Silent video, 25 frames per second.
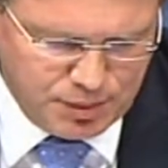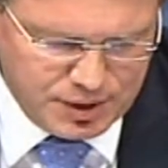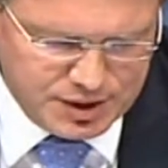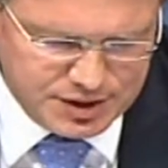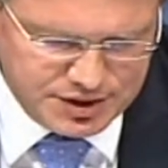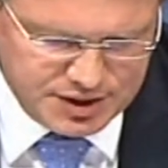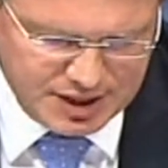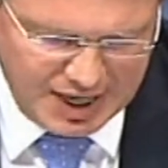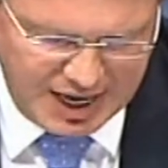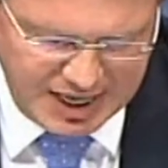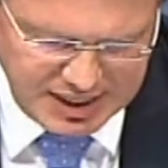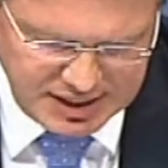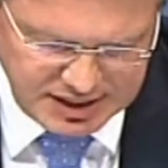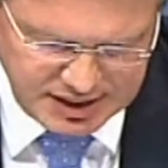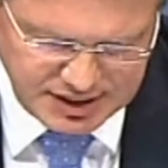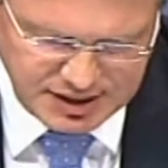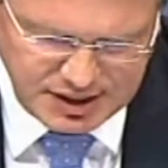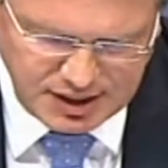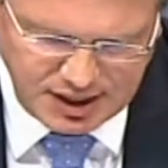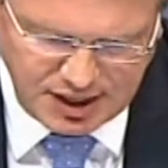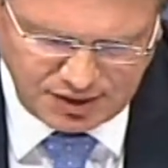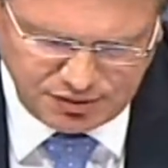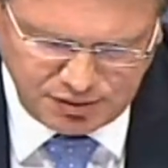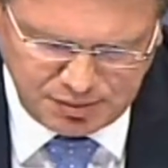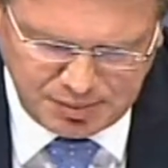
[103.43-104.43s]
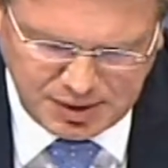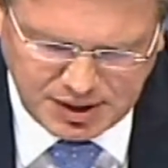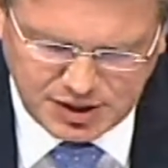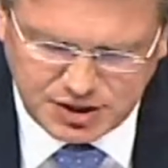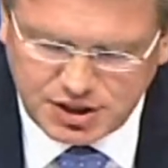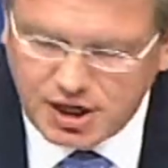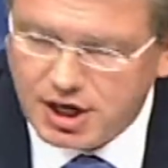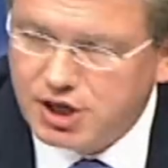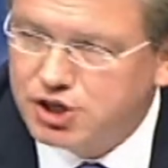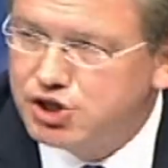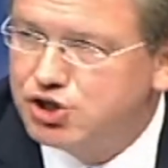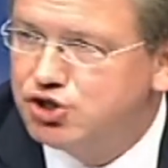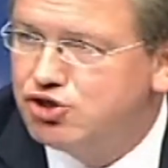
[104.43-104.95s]
with the Icelandic
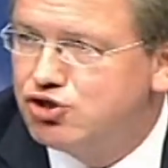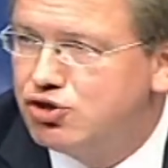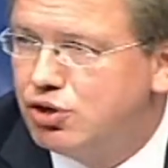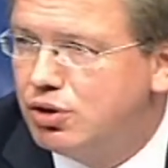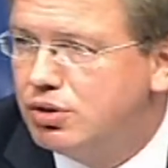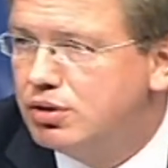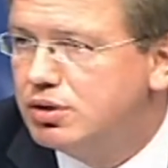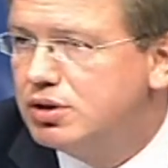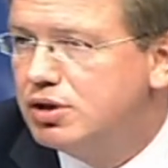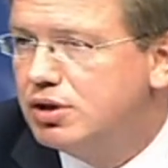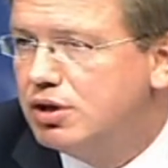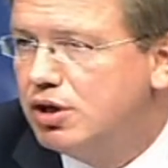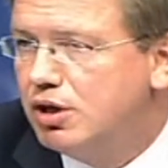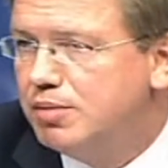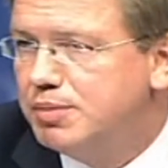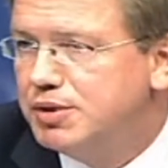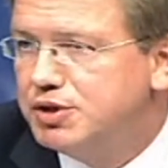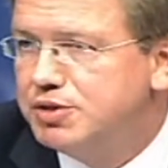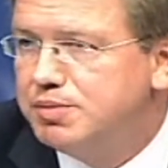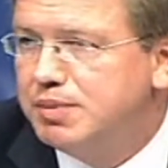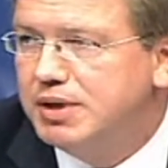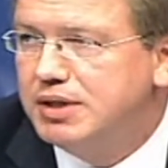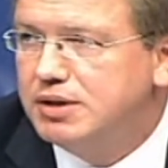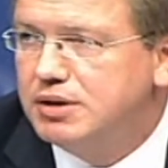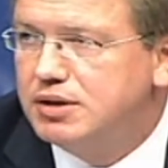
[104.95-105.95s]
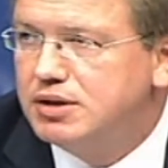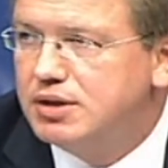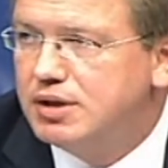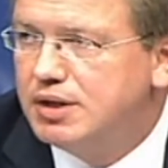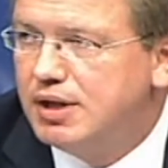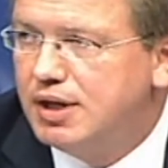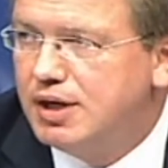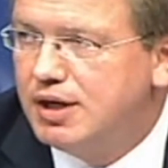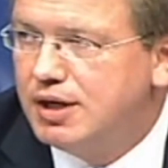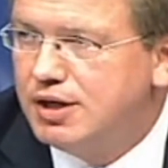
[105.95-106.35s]
government a strong commitment